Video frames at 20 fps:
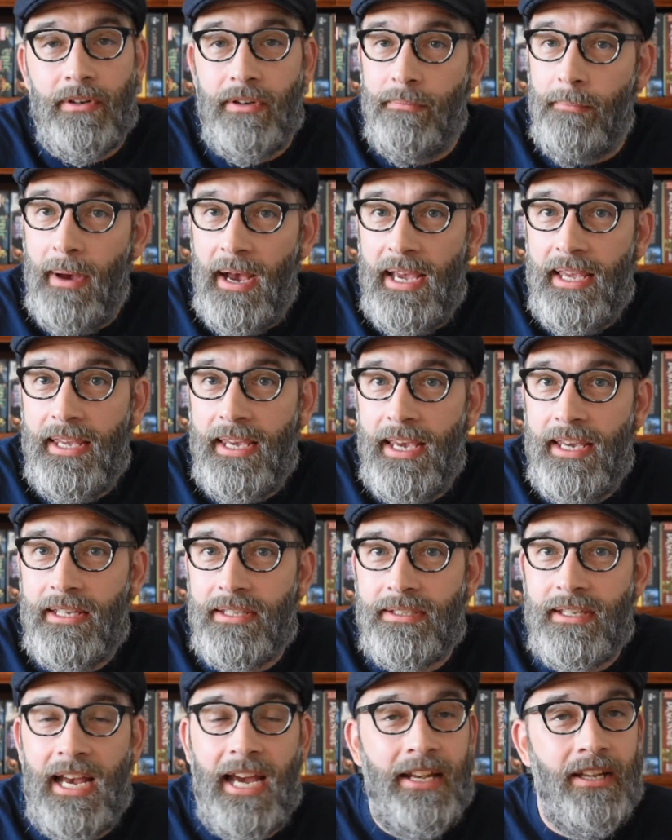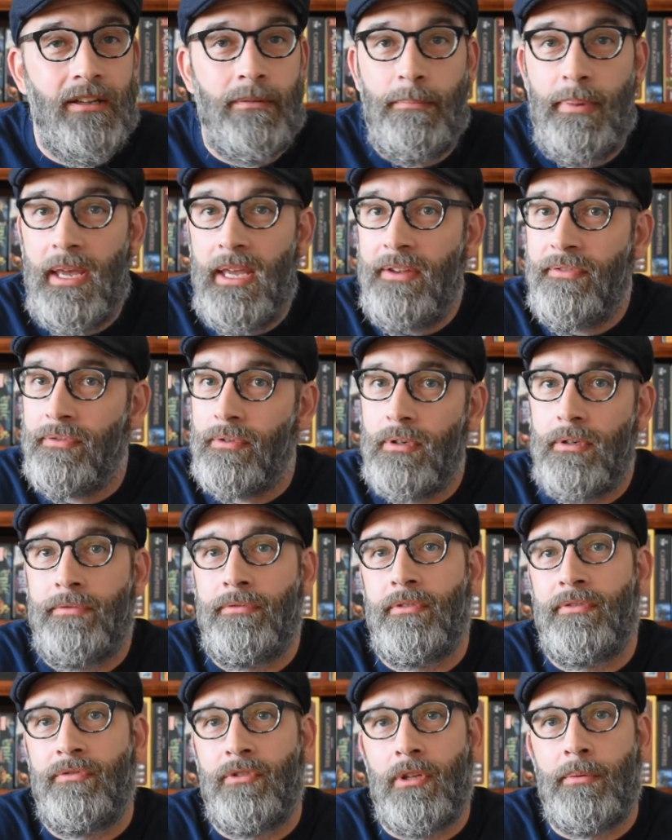In my case, I didn't pay for a
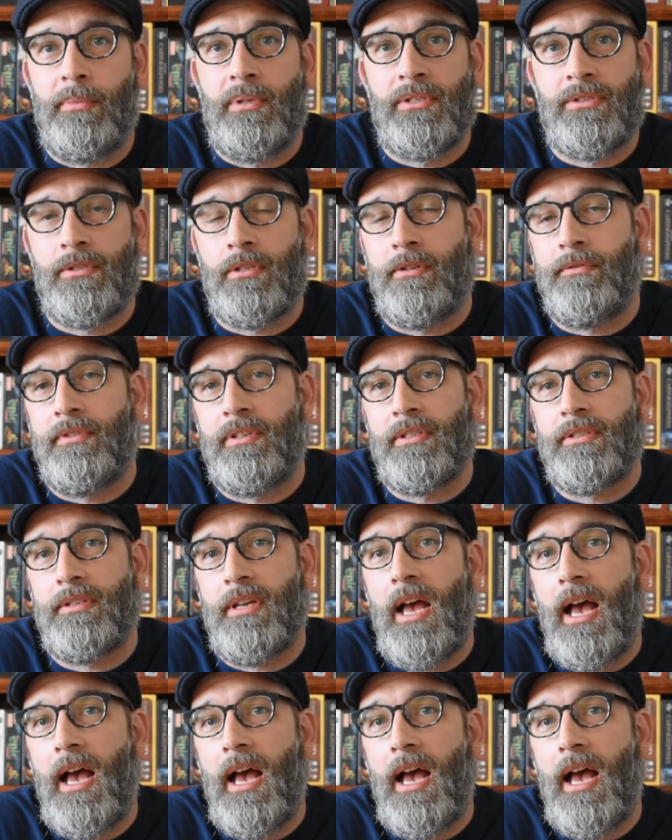fulfillment service.